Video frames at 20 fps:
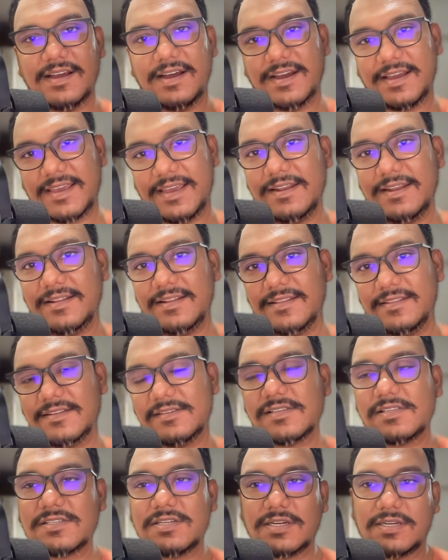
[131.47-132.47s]
Again,
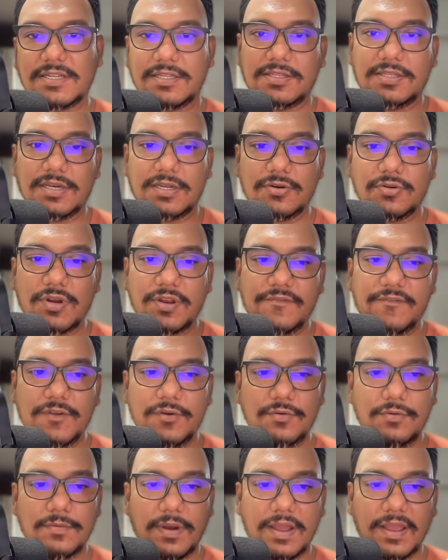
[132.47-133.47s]
this is not a thorough review.